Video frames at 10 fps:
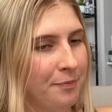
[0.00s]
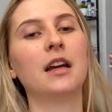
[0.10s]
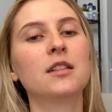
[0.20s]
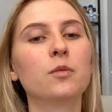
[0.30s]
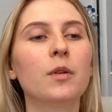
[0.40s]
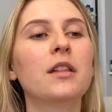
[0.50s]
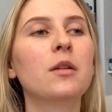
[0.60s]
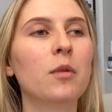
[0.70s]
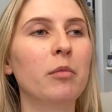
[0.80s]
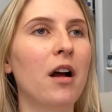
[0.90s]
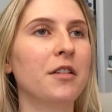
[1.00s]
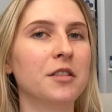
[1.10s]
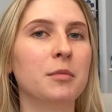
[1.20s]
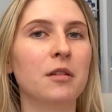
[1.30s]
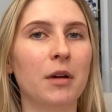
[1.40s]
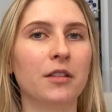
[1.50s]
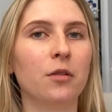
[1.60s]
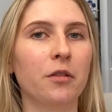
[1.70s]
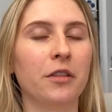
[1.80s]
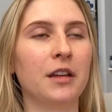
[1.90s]
That's really what bothers me about
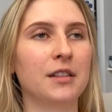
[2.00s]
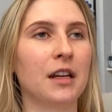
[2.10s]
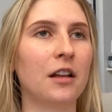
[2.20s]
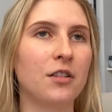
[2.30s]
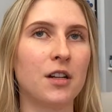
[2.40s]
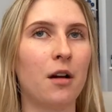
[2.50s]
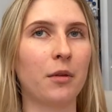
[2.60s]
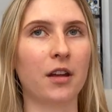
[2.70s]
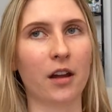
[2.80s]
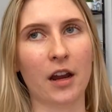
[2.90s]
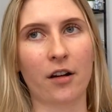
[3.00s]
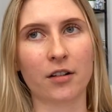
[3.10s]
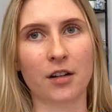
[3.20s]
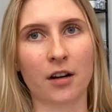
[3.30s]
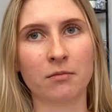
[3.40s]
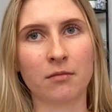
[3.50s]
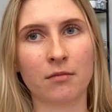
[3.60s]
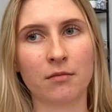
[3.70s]
the whole thing, is that there's not really a character.